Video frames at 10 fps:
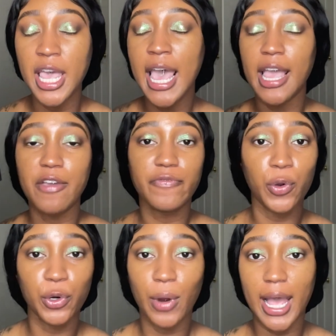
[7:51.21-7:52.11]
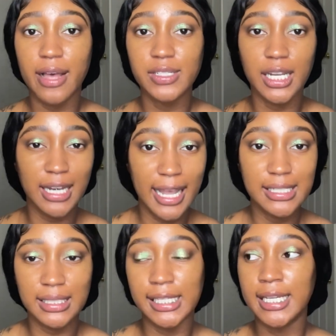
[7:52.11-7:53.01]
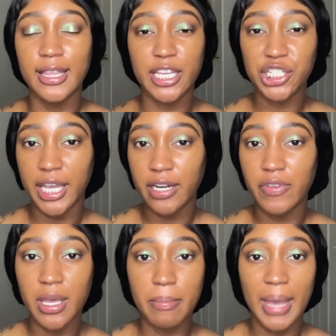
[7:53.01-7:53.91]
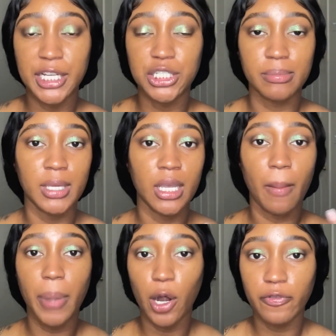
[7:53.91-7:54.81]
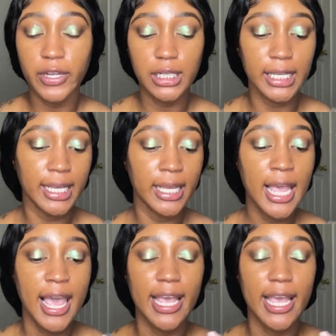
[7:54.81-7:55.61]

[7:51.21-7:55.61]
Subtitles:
It photographs nicely. The shade of it matches me perfectly.